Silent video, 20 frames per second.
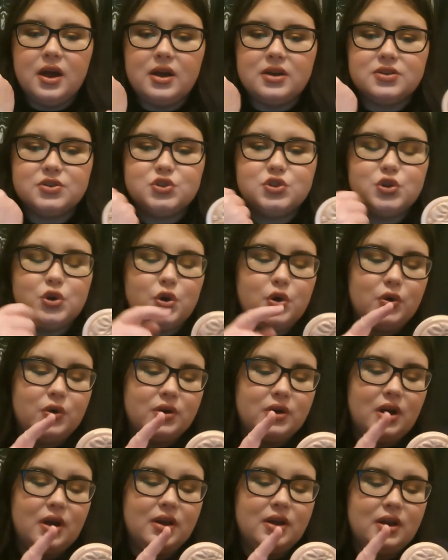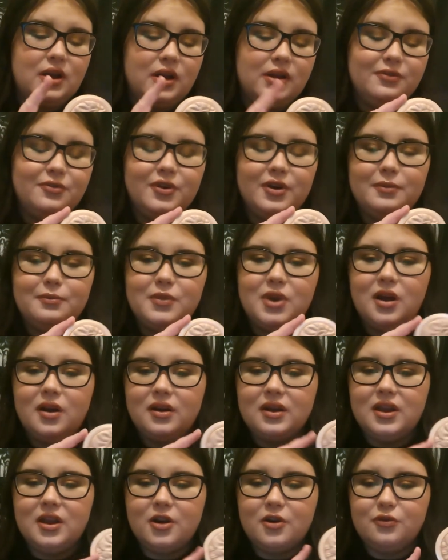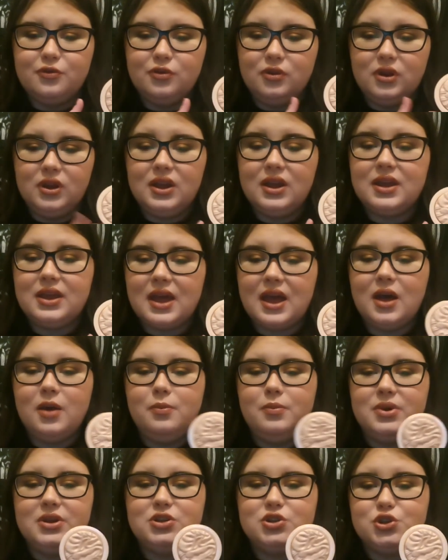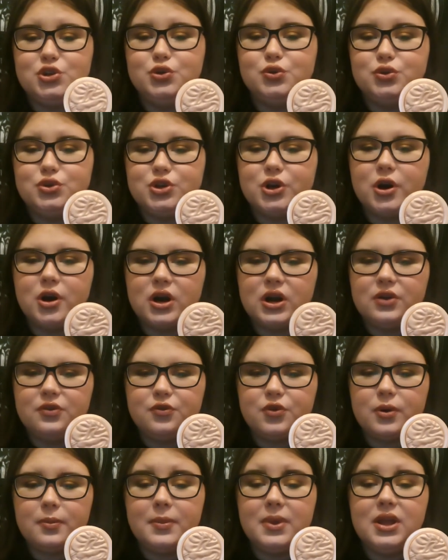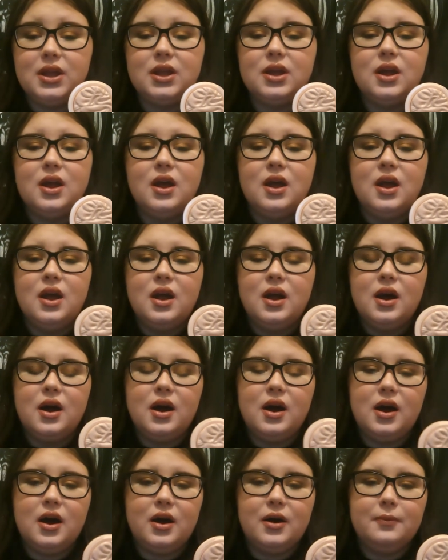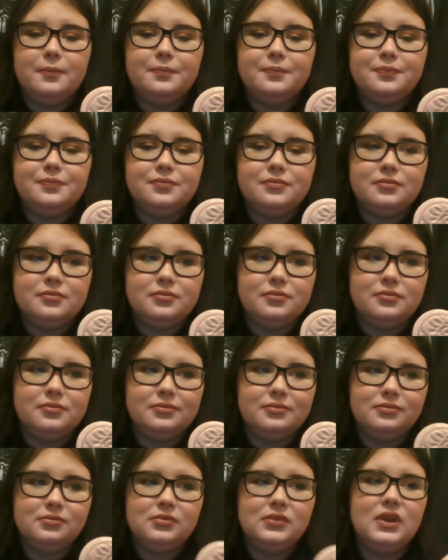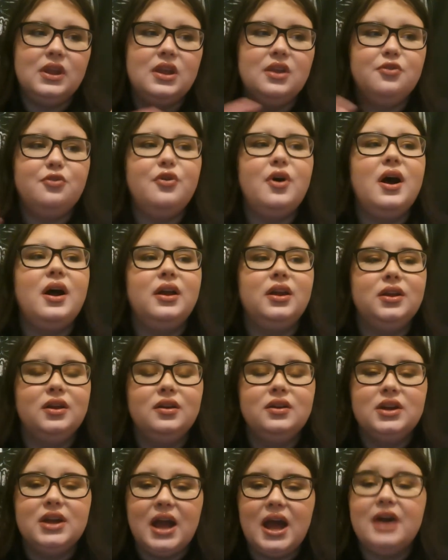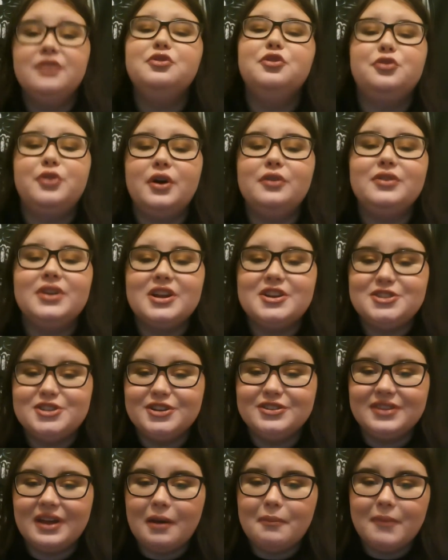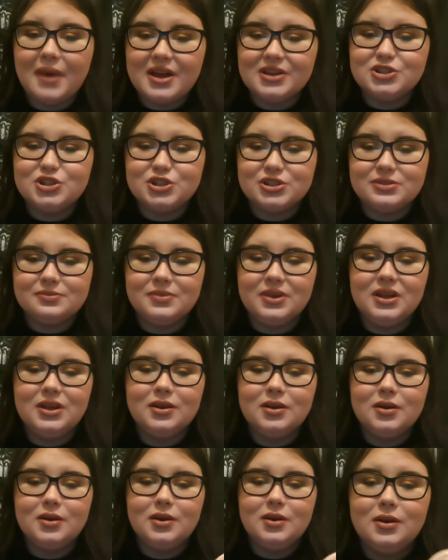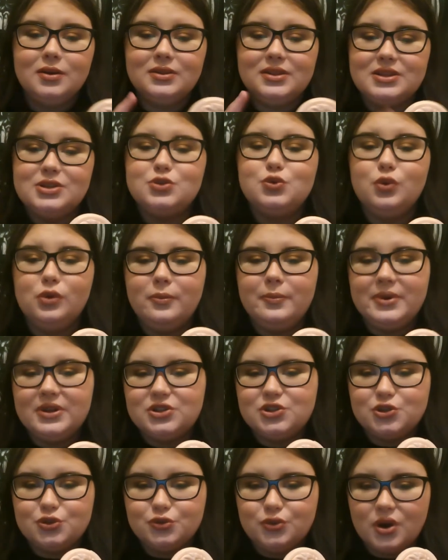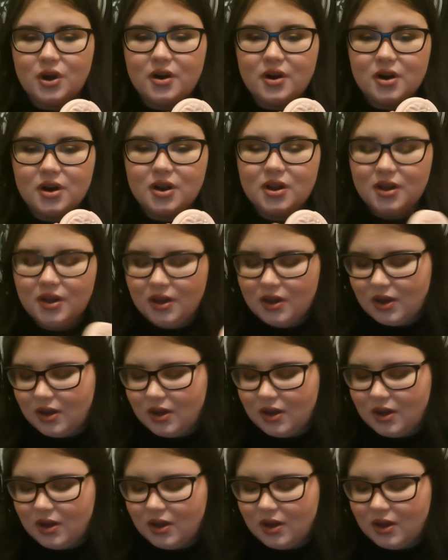So if I'm not careful, it can be too dark for me. If I have a foundation that matches me, this will be too dark.